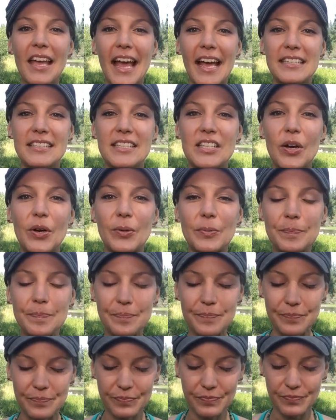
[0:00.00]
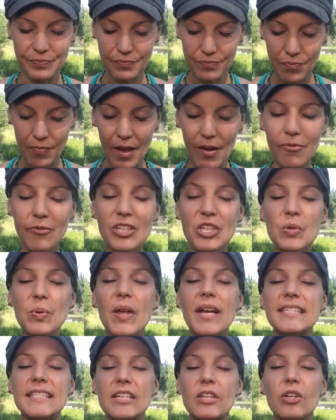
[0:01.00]
And so
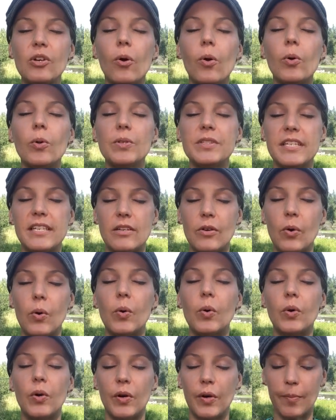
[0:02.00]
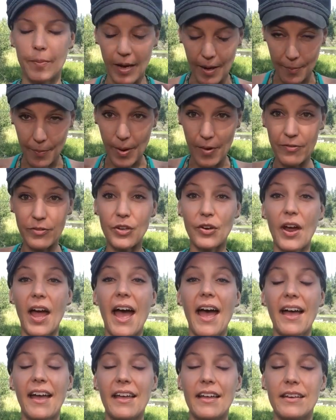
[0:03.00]
visualize a golden orb above your
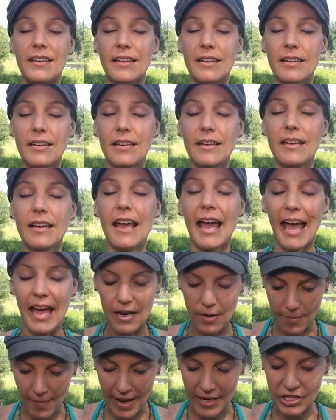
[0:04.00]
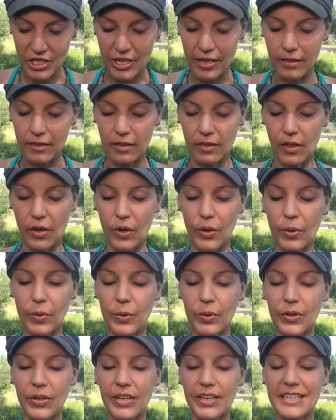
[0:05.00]
head and imagine it
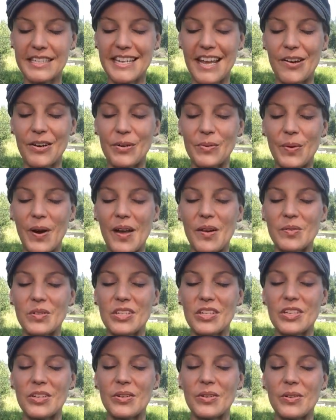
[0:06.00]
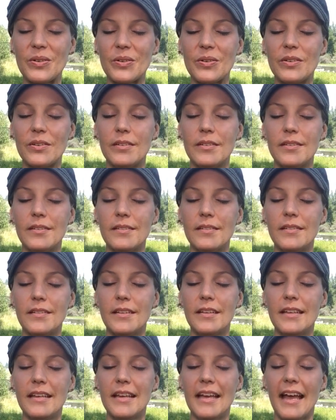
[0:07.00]
lowering down around you
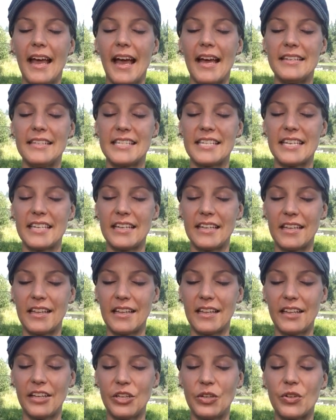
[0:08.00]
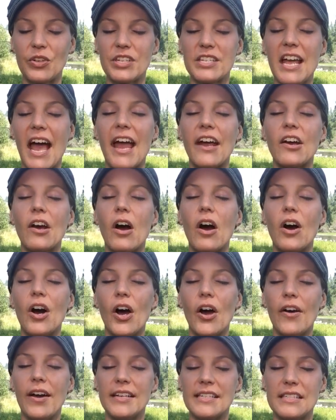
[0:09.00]
until your entire
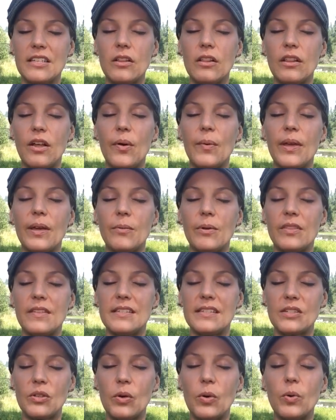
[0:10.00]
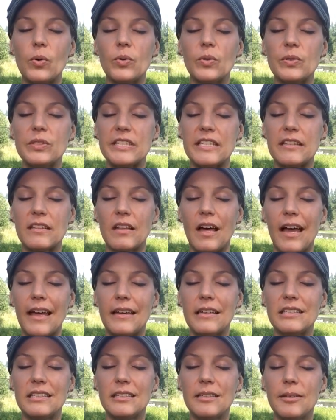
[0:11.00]
aura is glowing with this golden
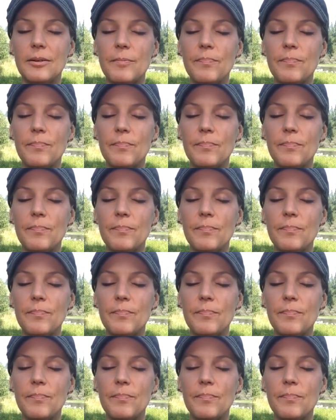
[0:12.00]
light.